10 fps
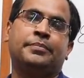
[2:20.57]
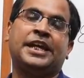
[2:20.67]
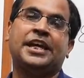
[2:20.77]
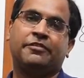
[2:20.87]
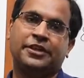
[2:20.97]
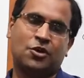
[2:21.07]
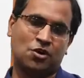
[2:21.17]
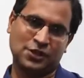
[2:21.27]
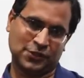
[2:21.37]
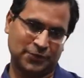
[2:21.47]
behavior
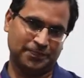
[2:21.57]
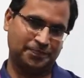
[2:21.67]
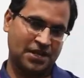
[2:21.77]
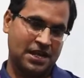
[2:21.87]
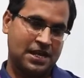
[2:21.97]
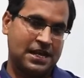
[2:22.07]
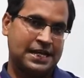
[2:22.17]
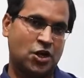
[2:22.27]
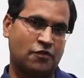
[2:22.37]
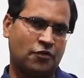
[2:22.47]
also.
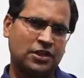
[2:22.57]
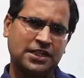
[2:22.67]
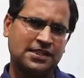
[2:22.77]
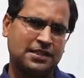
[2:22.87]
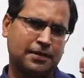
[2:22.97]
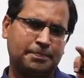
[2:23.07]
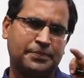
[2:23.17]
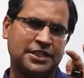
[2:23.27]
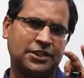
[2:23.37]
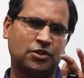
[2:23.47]
Now, what is the
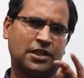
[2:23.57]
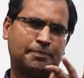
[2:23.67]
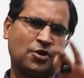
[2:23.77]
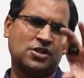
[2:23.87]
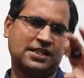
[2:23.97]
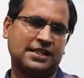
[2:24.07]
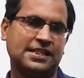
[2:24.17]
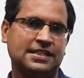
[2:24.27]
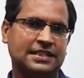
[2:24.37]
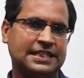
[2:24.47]
particular process?
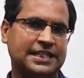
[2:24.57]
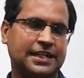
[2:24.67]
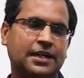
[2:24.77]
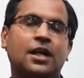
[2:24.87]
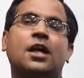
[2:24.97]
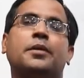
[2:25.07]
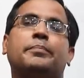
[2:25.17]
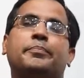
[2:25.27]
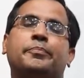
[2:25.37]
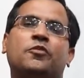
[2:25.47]
Okay.
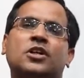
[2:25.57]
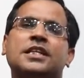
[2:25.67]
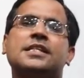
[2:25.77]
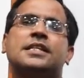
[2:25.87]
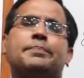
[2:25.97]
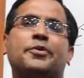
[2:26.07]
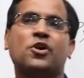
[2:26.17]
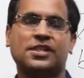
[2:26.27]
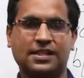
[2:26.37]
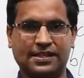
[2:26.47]
What is the
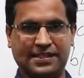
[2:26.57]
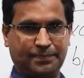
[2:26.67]
process?